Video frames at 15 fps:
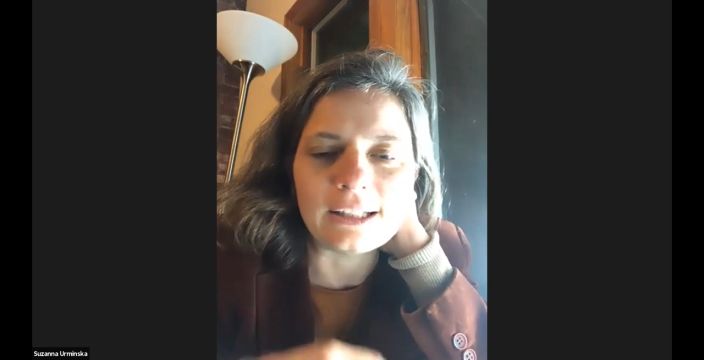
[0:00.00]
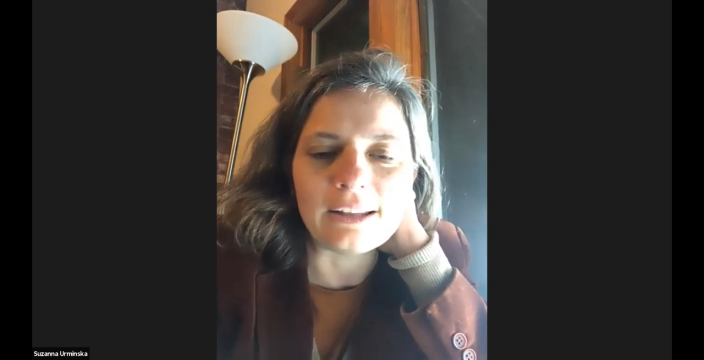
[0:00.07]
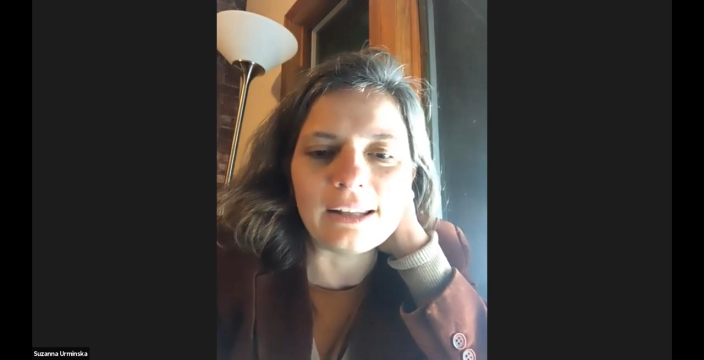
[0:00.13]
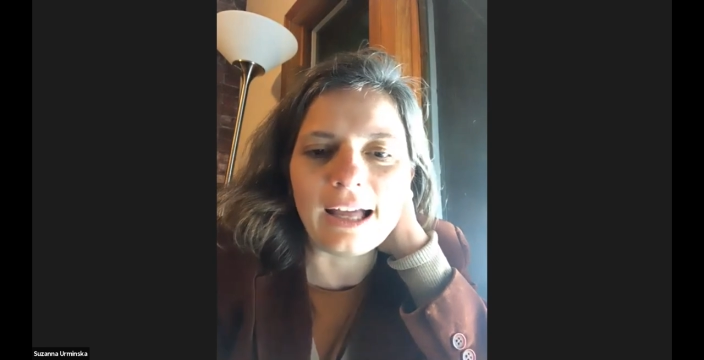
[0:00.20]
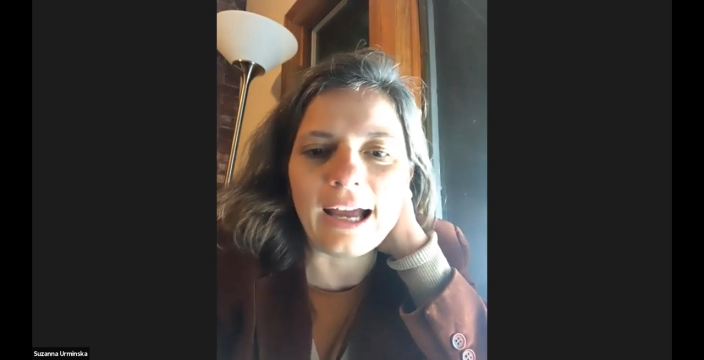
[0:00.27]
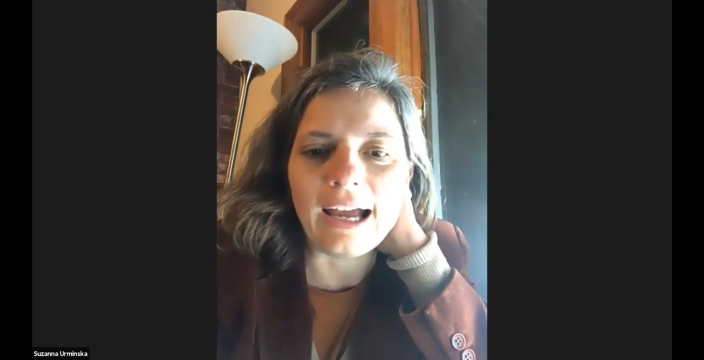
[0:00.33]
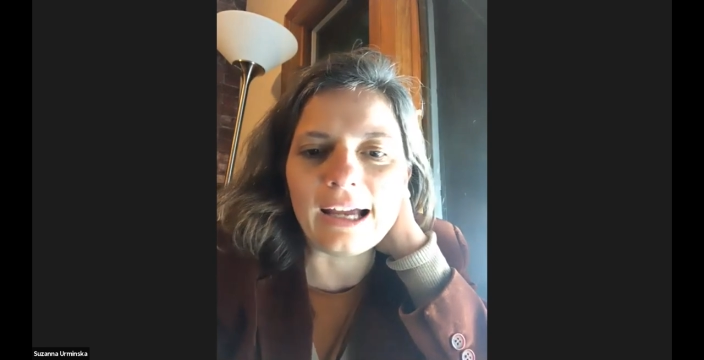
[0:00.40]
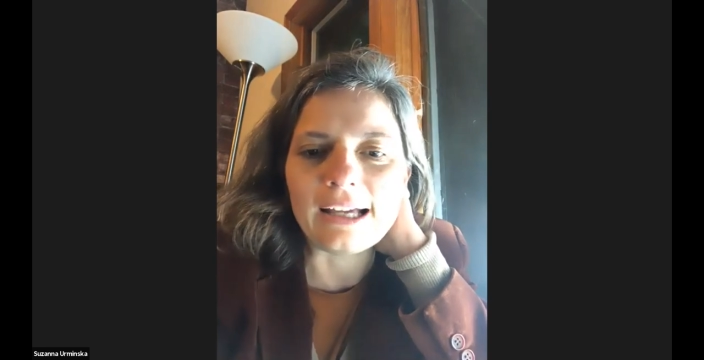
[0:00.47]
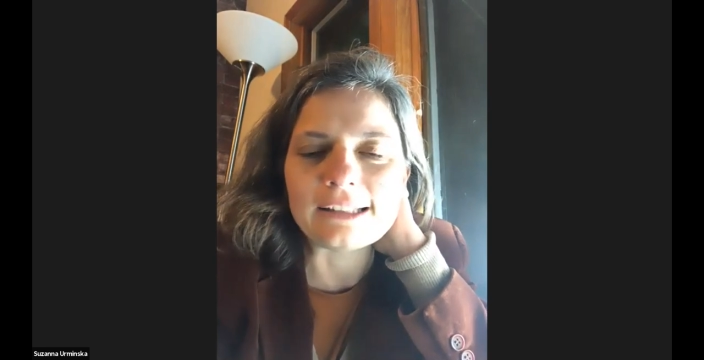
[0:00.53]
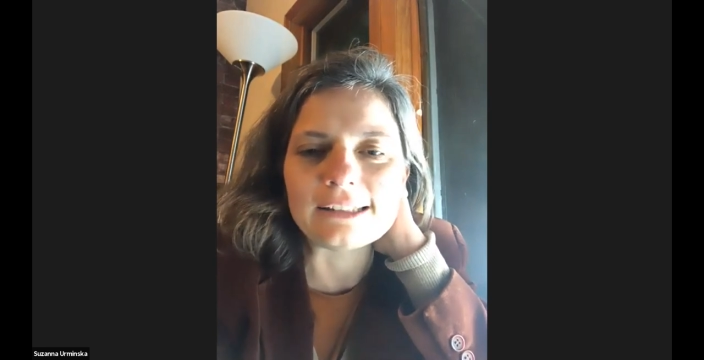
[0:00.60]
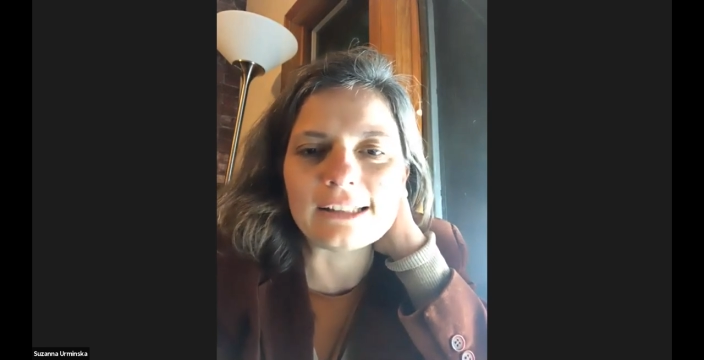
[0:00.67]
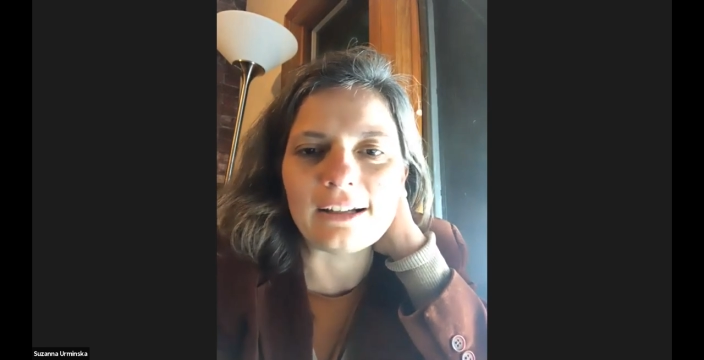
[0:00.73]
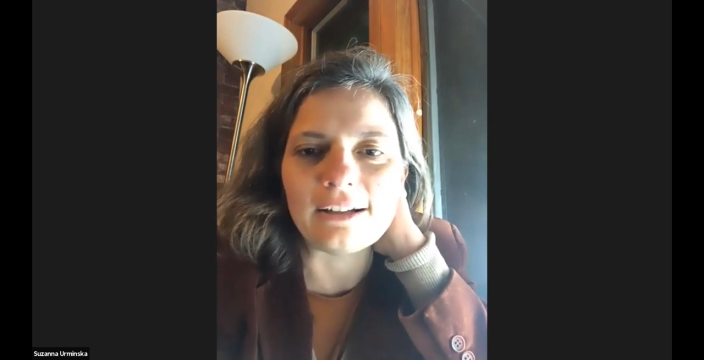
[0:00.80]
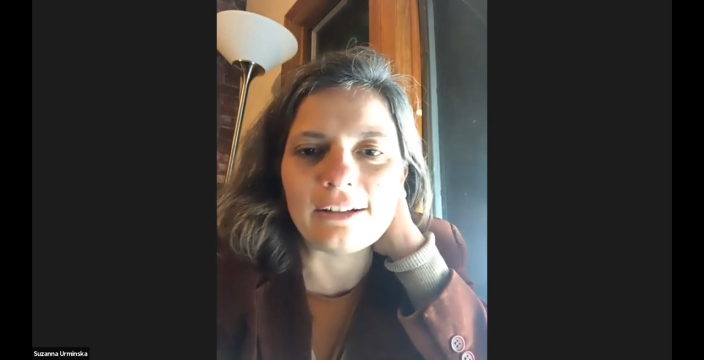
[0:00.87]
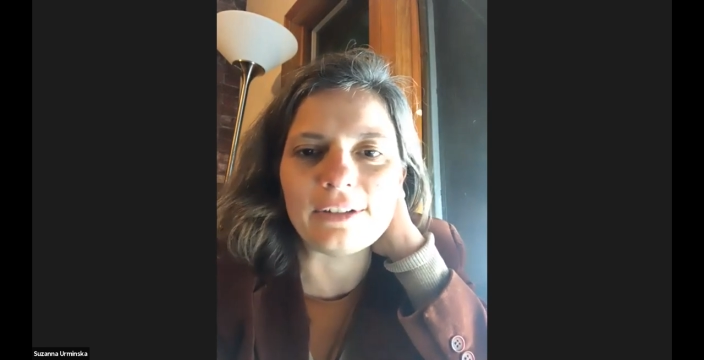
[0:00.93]
the
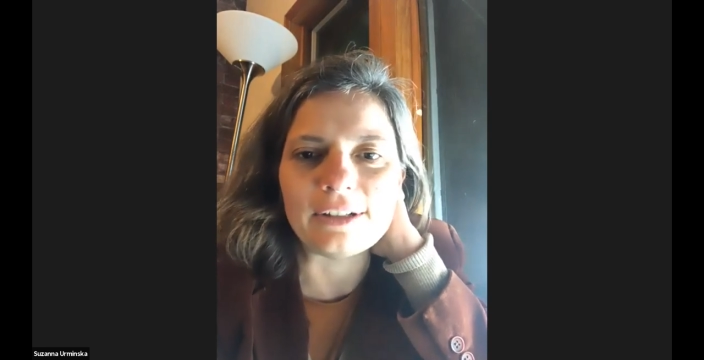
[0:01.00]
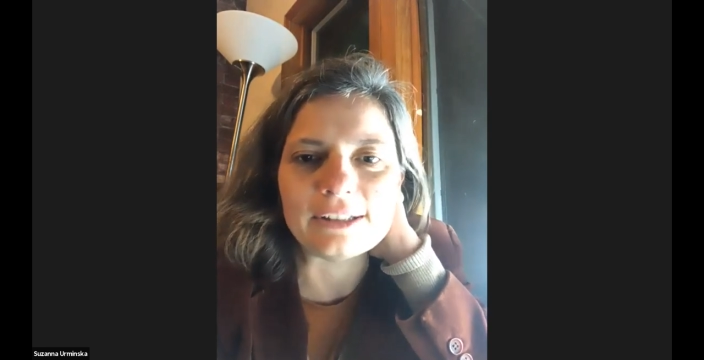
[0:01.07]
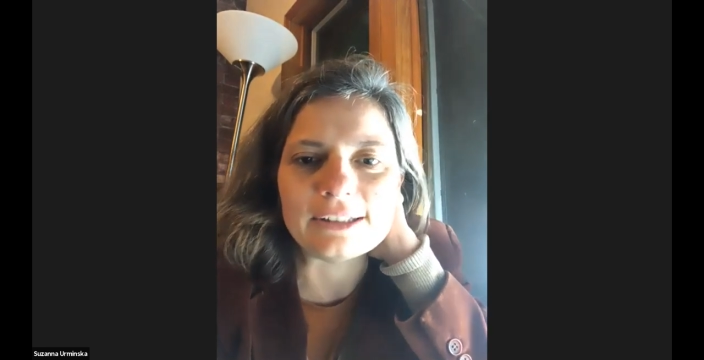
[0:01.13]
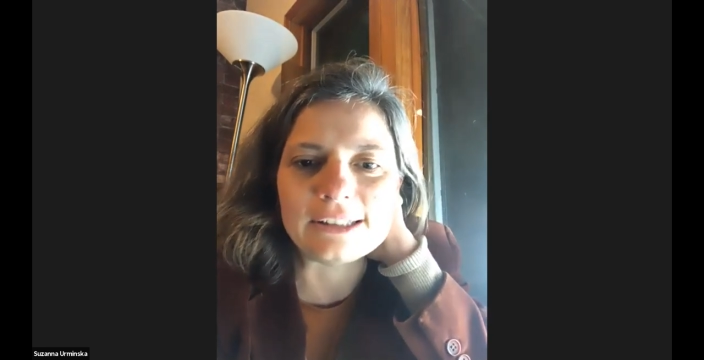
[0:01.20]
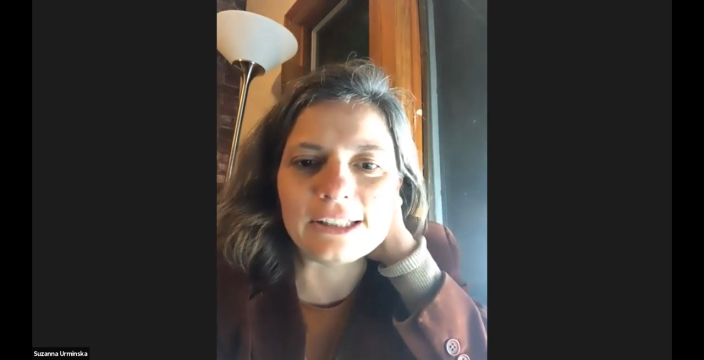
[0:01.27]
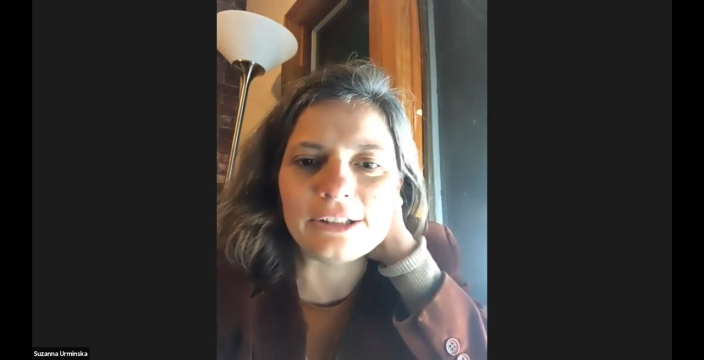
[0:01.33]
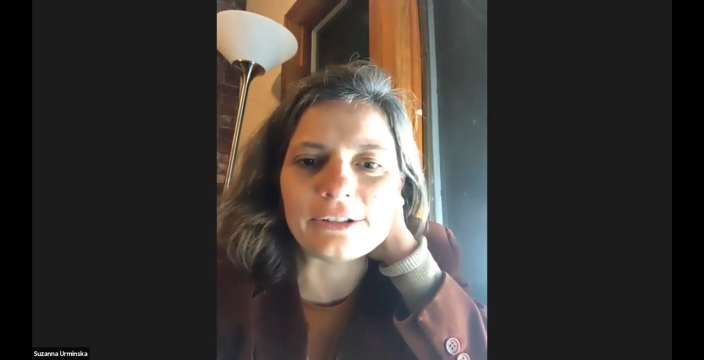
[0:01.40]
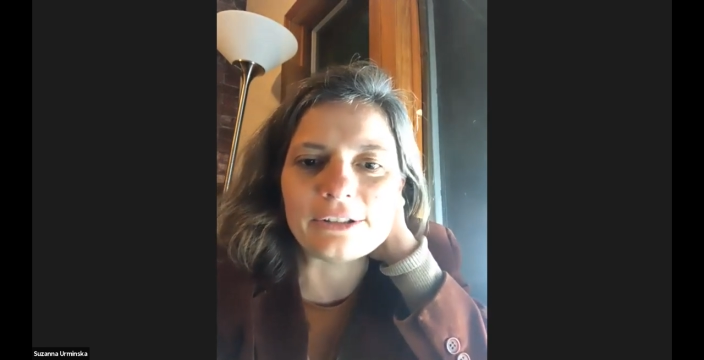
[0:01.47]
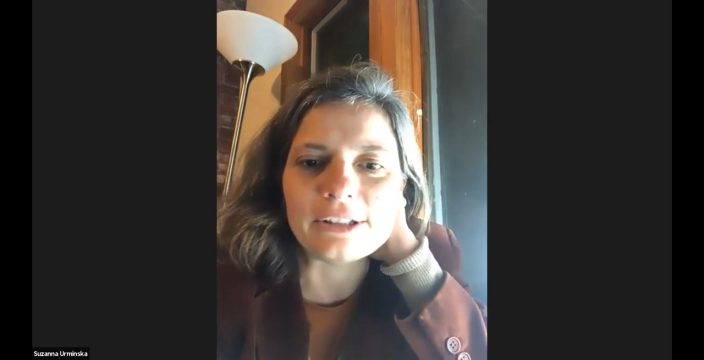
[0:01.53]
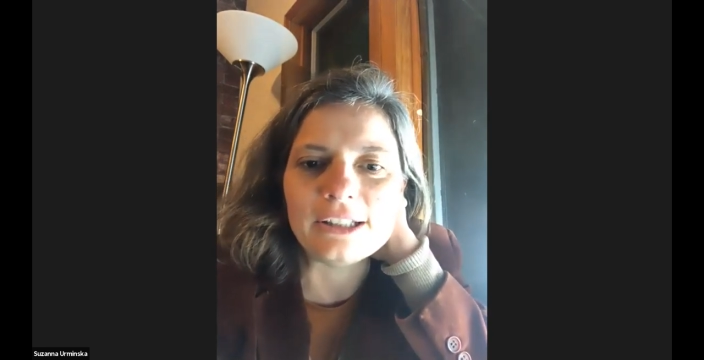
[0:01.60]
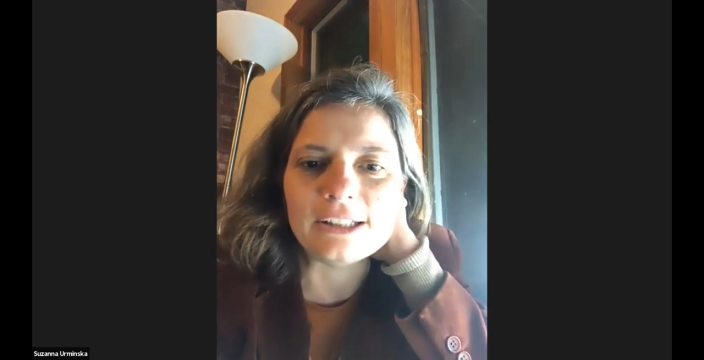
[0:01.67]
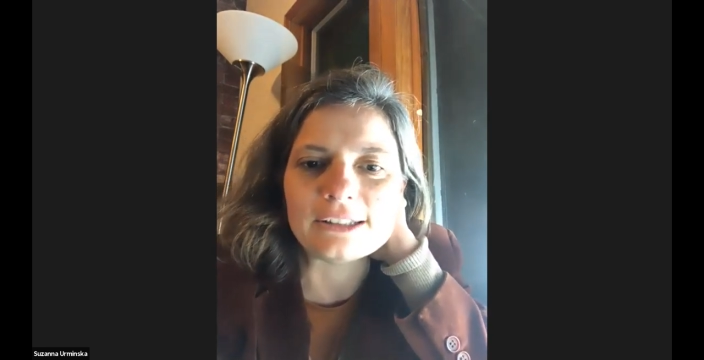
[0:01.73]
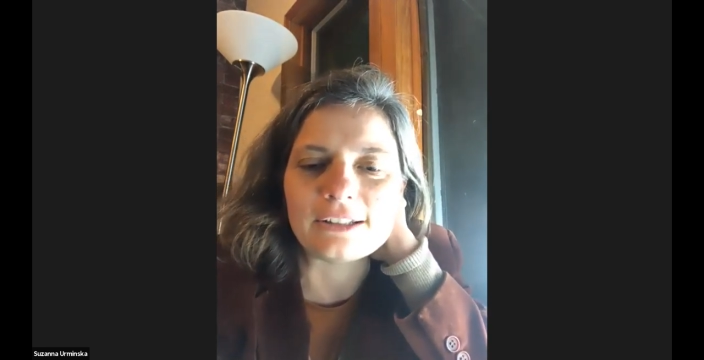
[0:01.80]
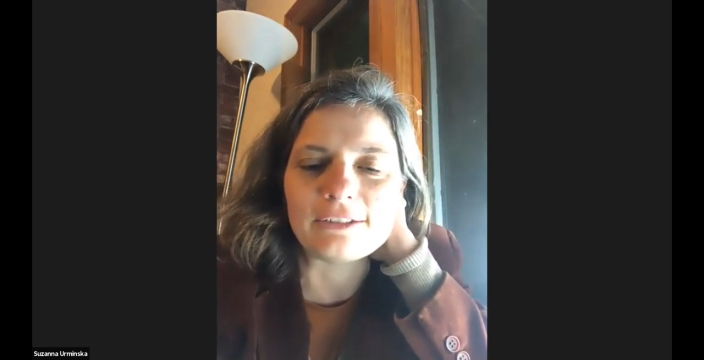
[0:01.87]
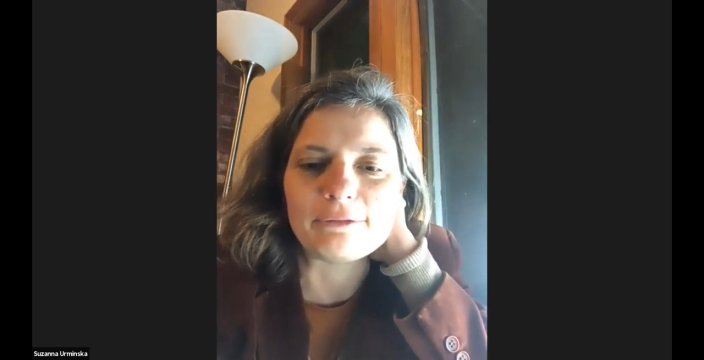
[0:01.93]
last of a
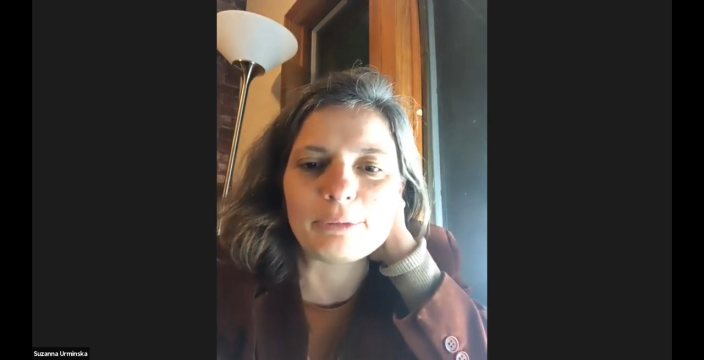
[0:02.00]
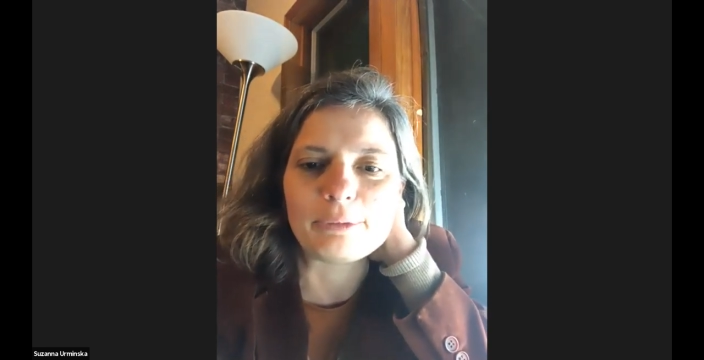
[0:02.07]
series of